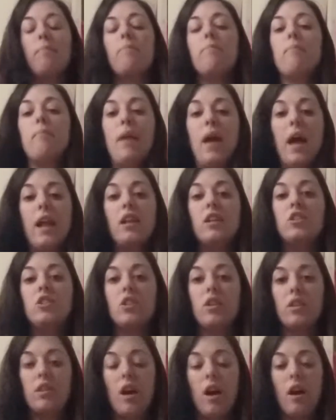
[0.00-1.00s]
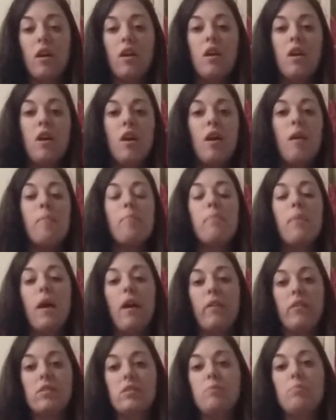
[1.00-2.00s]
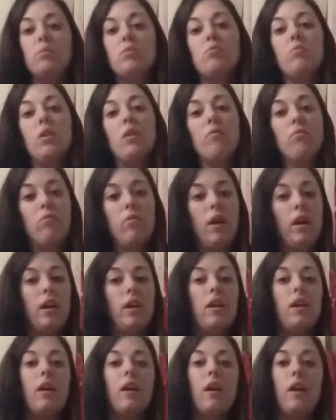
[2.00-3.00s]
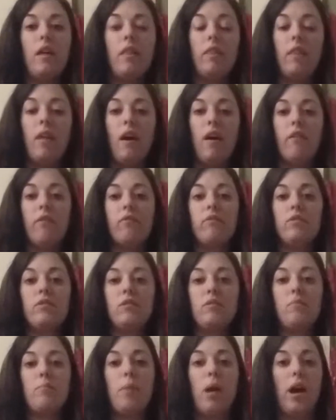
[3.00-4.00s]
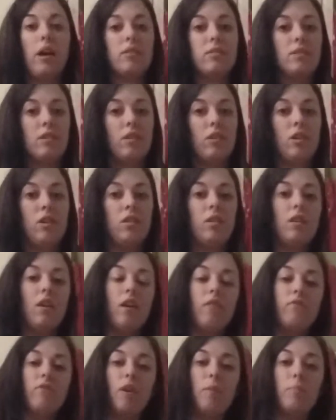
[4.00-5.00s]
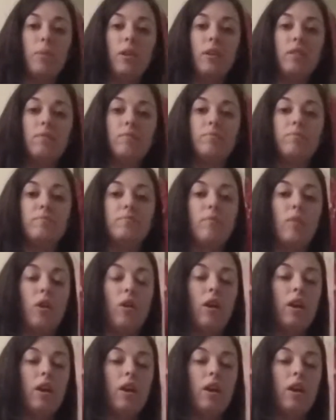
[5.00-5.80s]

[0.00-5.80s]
managing that balance between right and left, masculine and feminine.